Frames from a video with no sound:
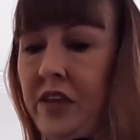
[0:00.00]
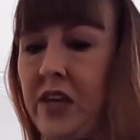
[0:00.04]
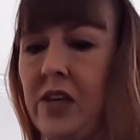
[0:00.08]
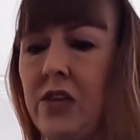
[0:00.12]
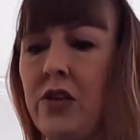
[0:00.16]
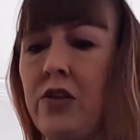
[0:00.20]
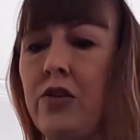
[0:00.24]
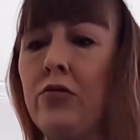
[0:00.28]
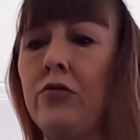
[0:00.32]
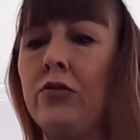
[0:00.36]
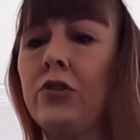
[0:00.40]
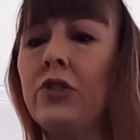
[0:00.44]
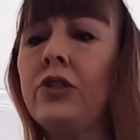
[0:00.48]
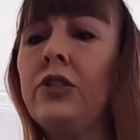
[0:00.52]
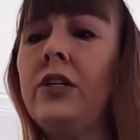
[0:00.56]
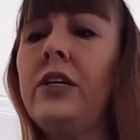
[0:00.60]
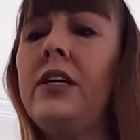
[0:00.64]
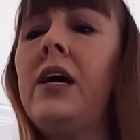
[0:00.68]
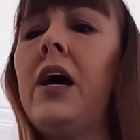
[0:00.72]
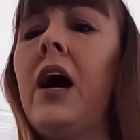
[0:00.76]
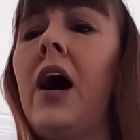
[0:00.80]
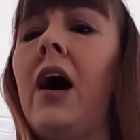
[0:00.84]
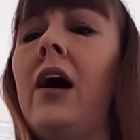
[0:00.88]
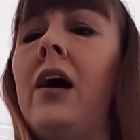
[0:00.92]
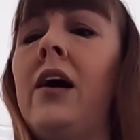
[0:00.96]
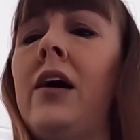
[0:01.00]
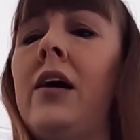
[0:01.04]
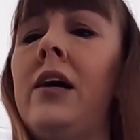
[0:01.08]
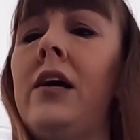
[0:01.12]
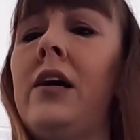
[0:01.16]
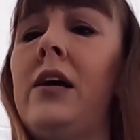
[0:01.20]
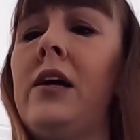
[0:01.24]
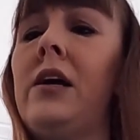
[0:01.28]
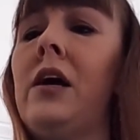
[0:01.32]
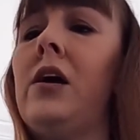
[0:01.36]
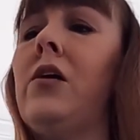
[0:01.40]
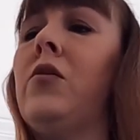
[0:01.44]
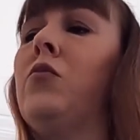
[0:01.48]
Usually
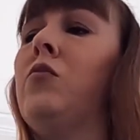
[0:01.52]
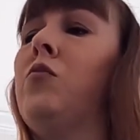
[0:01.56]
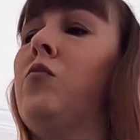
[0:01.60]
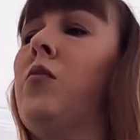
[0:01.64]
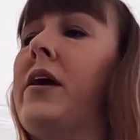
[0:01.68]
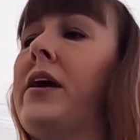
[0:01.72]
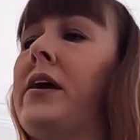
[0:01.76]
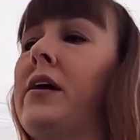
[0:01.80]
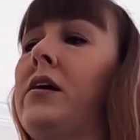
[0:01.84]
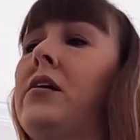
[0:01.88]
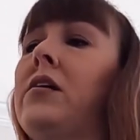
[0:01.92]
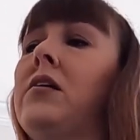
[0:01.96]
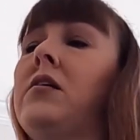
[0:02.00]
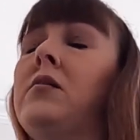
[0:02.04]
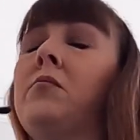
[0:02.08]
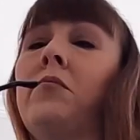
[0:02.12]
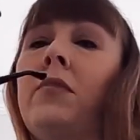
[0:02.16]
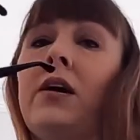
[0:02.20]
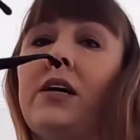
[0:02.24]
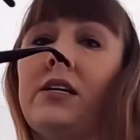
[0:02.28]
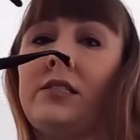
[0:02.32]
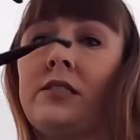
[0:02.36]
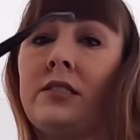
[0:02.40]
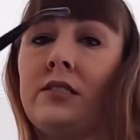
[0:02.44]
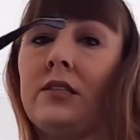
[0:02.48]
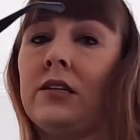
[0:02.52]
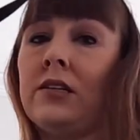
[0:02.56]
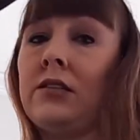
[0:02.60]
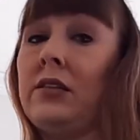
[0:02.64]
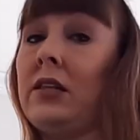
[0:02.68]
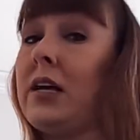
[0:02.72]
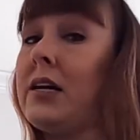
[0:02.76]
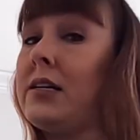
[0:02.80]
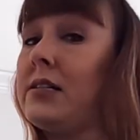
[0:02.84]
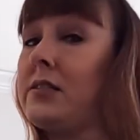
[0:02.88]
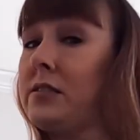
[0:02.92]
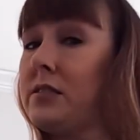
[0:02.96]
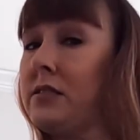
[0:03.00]
I wear my
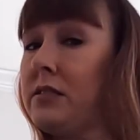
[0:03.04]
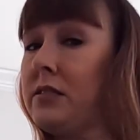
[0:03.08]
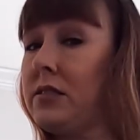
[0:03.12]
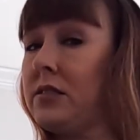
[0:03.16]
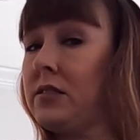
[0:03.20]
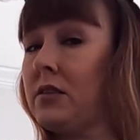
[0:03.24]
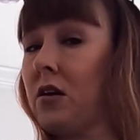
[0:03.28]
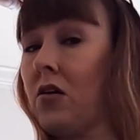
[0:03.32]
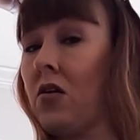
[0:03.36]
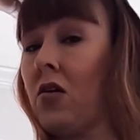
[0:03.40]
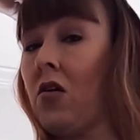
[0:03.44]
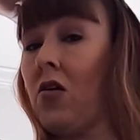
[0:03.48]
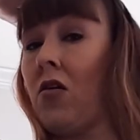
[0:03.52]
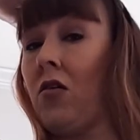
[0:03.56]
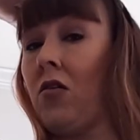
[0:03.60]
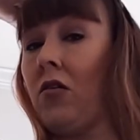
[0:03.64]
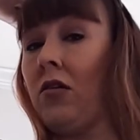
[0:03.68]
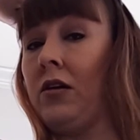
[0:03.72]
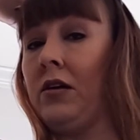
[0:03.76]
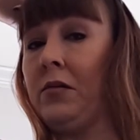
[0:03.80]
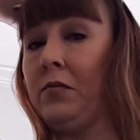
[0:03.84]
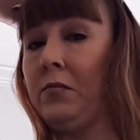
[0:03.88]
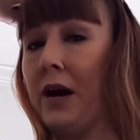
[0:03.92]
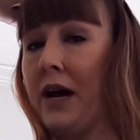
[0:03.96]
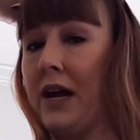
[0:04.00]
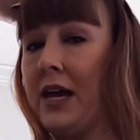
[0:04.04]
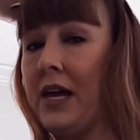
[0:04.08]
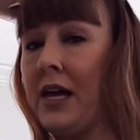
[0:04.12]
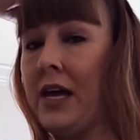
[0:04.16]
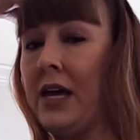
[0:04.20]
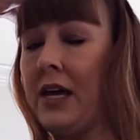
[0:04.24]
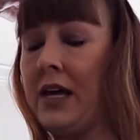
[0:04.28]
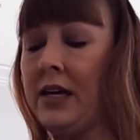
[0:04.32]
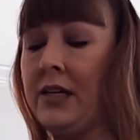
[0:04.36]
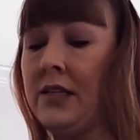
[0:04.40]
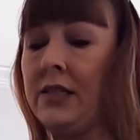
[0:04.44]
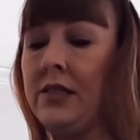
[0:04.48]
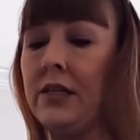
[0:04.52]
sunglasses on my
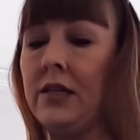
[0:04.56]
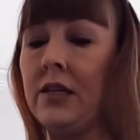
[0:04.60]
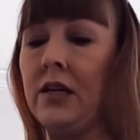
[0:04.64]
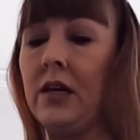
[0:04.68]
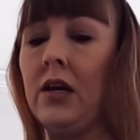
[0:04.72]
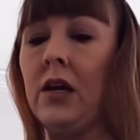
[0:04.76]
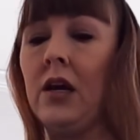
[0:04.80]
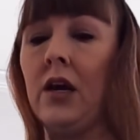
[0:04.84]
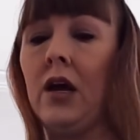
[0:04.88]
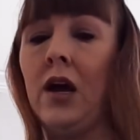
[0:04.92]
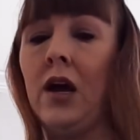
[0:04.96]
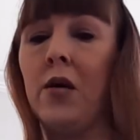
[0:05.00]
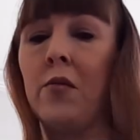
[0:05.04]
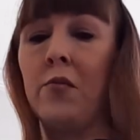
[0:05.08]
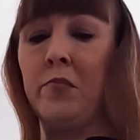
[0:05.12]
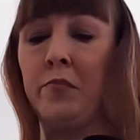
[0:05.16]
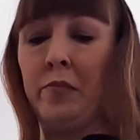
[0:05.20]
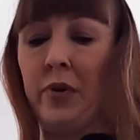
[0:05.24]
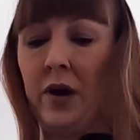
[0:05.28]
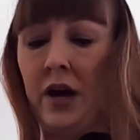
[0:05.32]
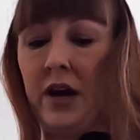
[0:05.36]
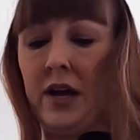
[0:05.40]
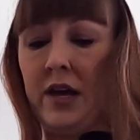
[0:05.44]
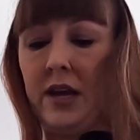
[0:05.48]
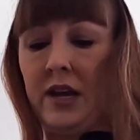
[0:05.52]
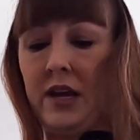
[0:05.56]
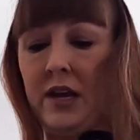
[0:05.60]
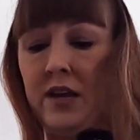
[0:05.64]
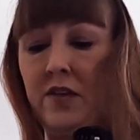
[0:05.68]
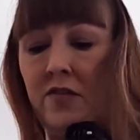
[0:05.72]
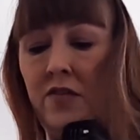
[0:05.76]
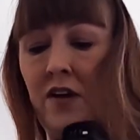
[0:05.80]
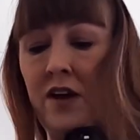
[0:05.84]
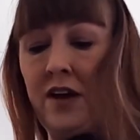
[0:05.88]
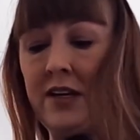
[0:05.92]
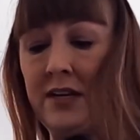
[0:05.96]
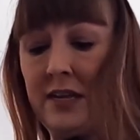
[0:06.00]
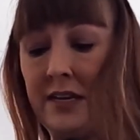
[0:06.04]
head, but
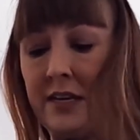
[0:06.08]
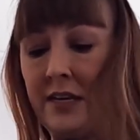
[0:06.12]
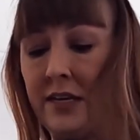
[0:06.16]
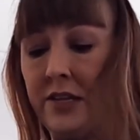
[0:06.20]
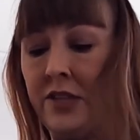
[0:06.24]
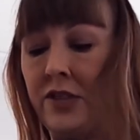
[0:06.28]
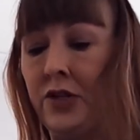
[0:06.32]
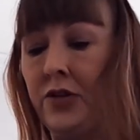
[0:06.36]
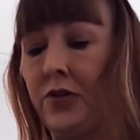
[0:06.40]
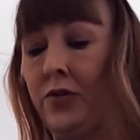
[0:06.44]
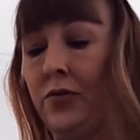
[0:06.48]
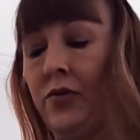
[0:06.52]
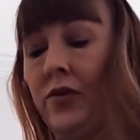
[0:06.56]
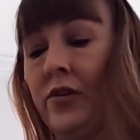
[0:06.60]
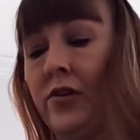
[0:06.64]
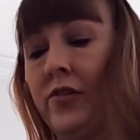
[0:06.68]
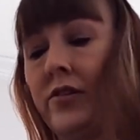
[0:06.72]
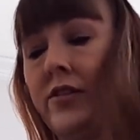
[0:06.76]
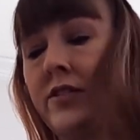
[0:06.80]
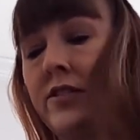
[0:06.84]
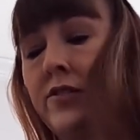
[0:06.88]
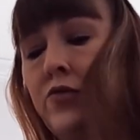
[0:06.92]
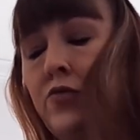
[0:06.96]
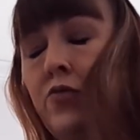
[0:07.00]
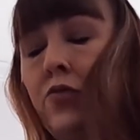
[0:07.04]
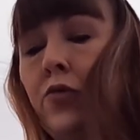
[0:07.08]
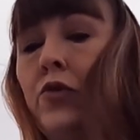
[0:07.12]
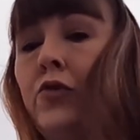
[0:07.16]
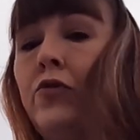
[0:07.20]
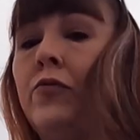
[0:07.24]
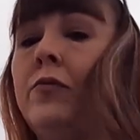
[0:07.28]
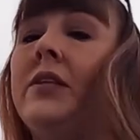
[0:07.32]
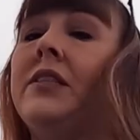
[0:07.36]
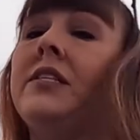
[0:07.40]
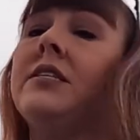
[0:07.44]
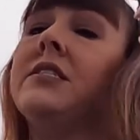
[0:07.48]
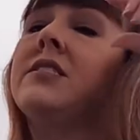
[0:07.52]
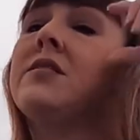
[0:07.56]
if I needed to, there is
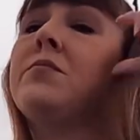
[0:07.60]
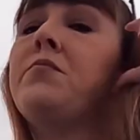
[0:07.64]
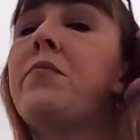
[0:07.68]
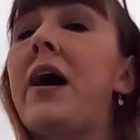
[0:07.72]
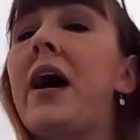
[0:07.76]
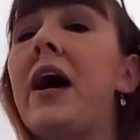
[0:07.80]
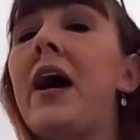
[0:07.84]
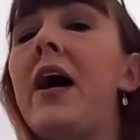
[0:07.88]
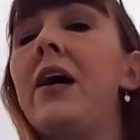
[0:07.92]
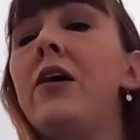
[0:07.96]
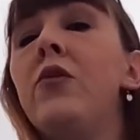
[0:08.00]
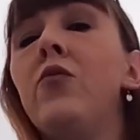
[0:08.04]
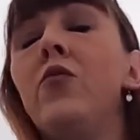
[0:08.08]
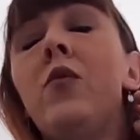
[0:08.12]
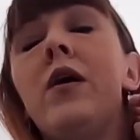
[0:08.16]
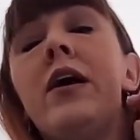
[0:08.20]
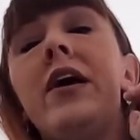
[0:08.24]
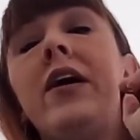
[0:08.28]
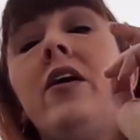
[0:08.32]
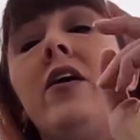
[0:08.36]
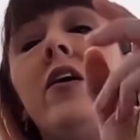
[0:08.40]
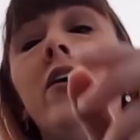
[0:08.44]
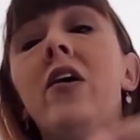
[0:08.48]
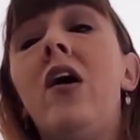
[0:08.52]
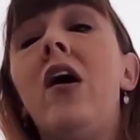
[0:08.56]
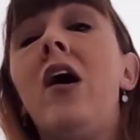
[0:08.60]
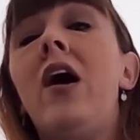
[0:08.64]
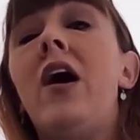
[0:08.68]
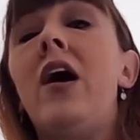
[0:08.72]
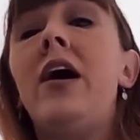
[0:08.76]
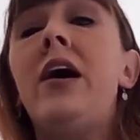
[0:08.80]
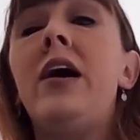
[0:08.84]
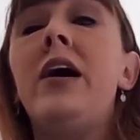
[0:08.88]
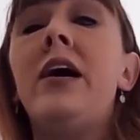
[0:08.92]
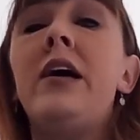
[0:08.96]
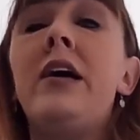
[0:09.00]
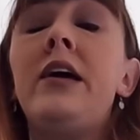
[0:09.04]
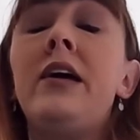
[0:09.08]
room in this bag where
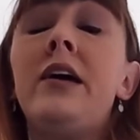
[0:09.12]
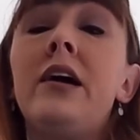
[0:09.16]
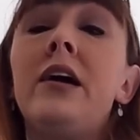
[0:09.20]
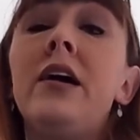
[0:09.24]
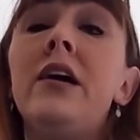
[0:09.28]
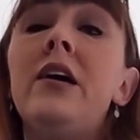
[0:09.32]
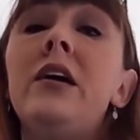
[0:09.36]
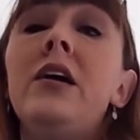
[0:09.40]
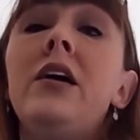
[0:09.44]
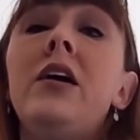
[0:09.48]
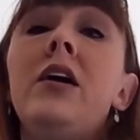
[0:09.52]
I